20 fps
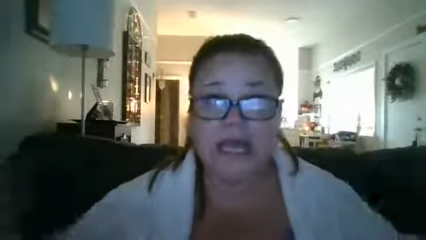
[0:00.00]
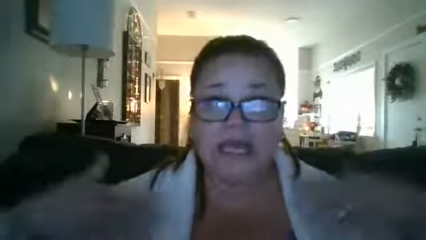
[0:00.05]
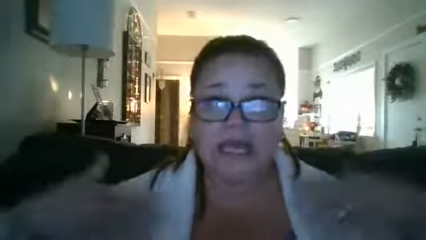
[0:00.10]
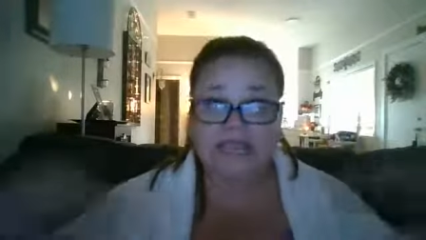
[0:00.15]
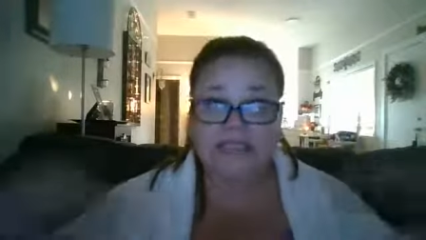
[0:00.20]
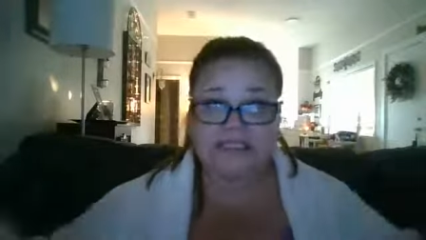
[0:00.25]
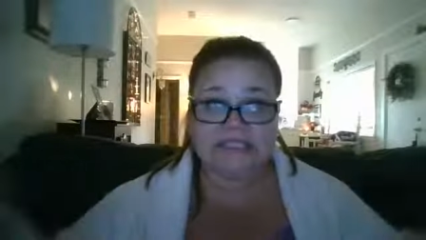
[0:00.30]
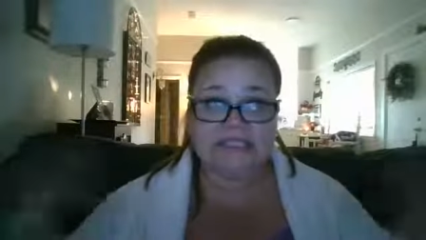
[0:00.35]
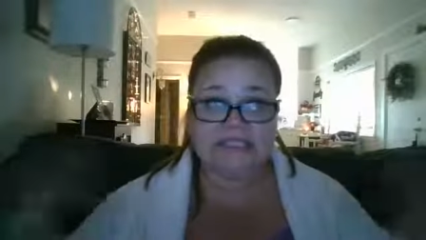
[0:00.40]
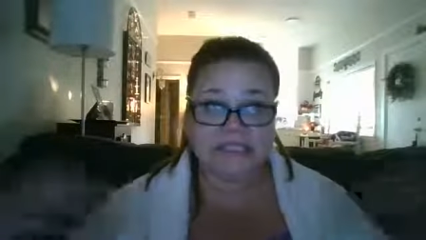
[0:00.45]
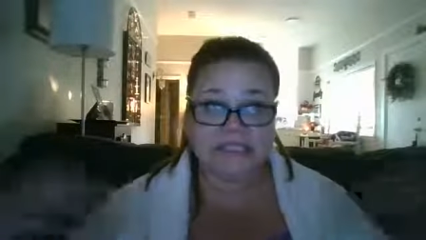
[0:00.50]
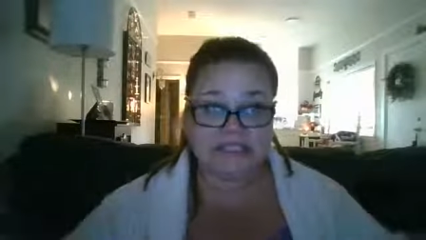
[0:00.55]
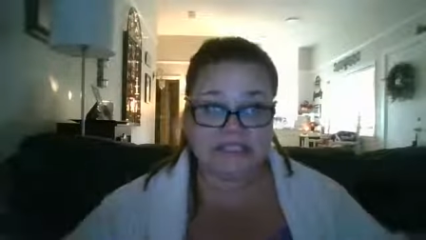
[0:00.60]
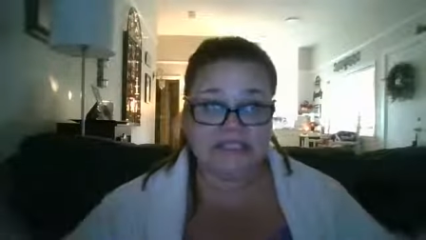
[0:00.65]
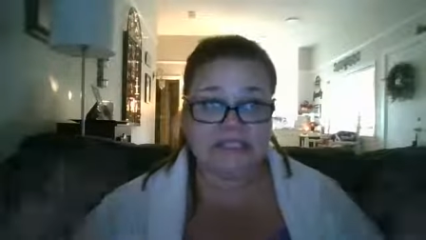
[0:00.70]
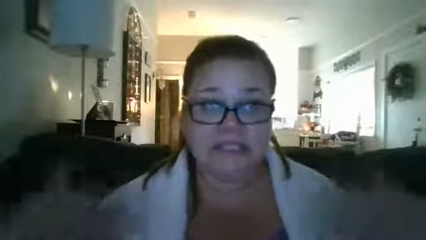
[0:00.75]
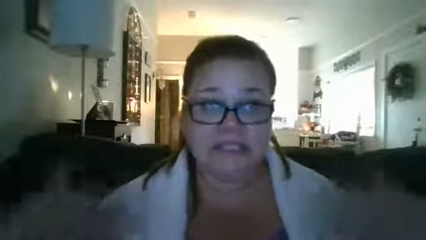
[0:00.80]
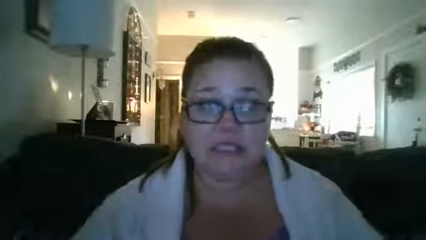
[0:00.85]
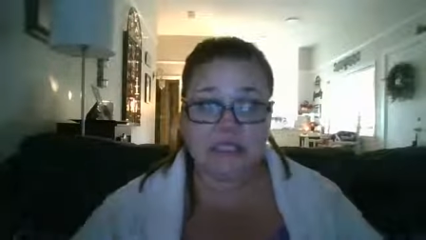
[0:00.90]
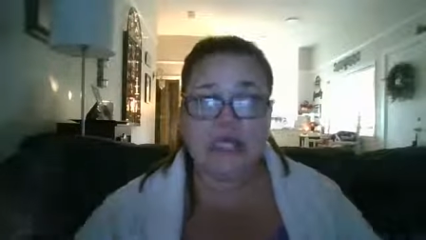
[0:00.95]
It's
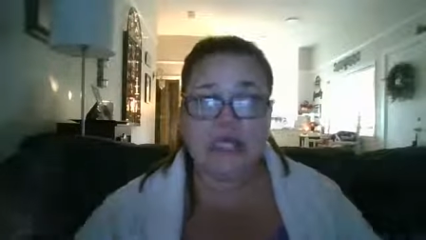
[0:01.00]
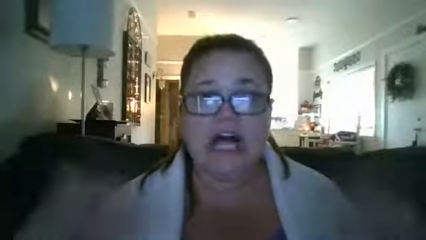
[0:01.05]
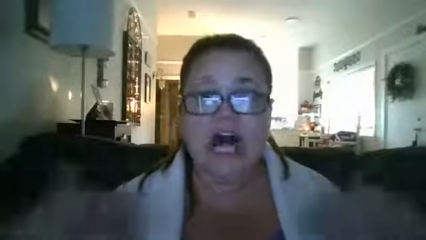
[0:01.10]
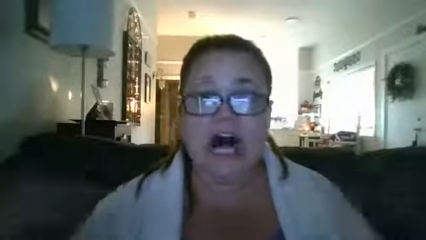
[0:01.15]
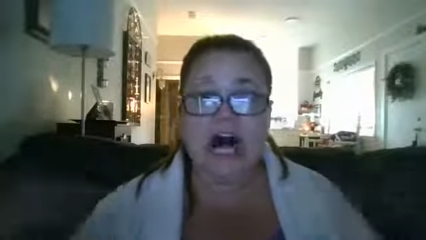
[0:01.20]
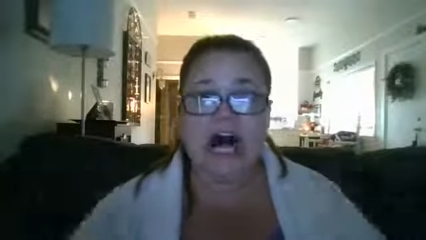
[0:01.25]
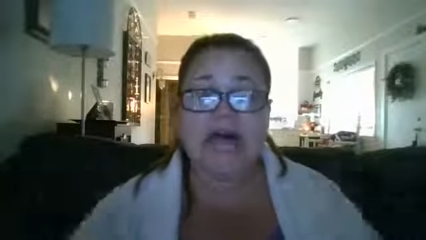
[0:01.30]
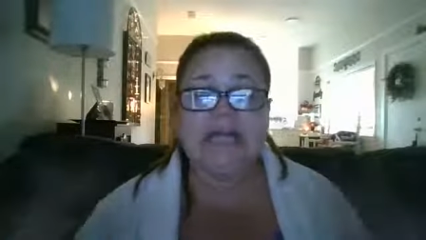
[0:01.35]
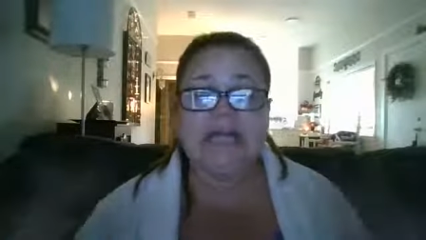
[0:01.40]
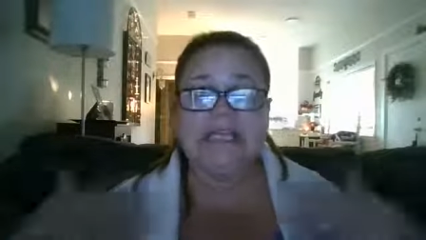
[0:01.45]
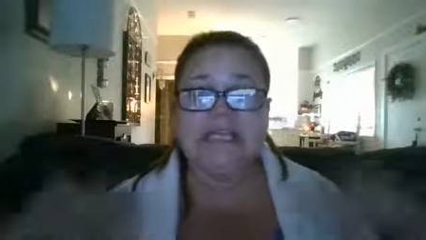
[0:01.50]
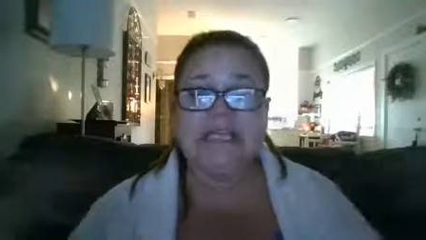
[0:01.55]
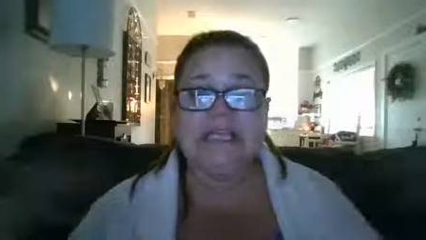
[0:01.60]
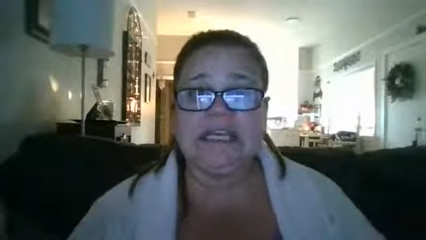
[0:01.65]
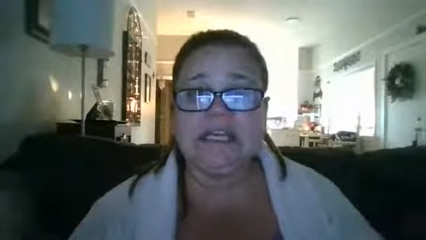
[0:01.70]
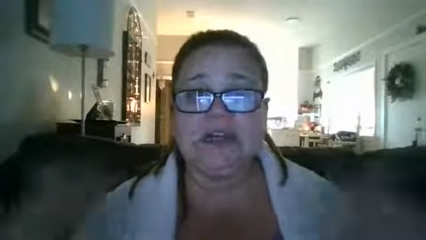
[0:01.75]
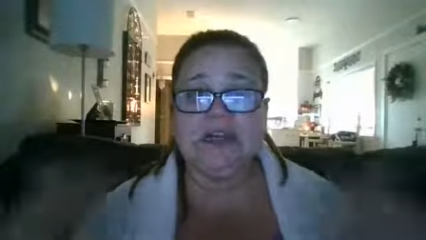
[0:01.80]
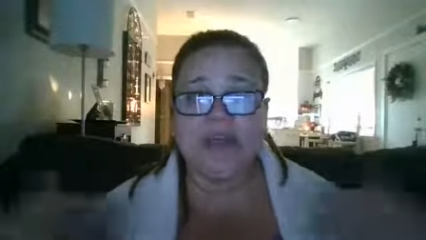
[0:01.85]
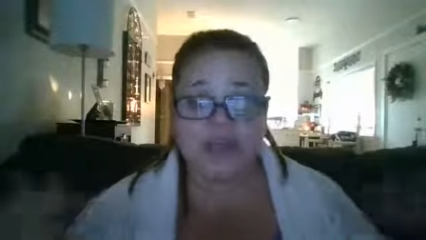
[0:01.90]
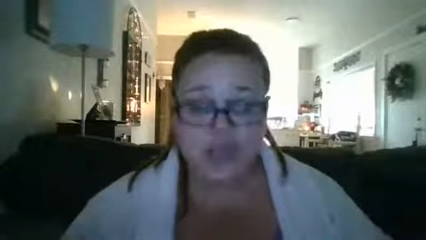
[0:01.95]
getting a little hot in
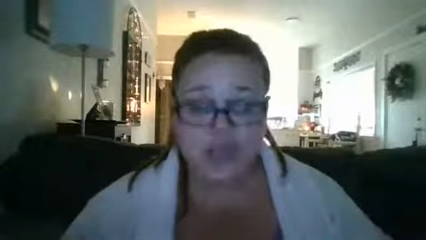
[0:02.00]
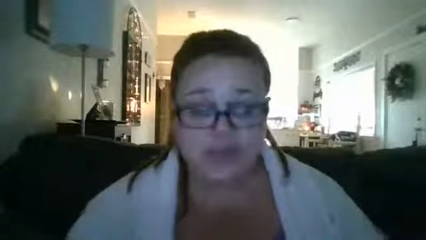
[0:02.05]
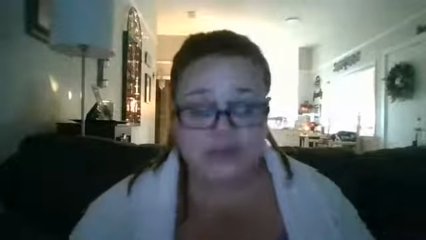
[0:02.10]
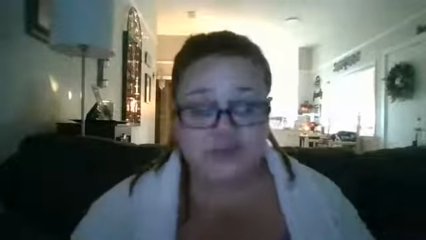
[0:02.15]
here.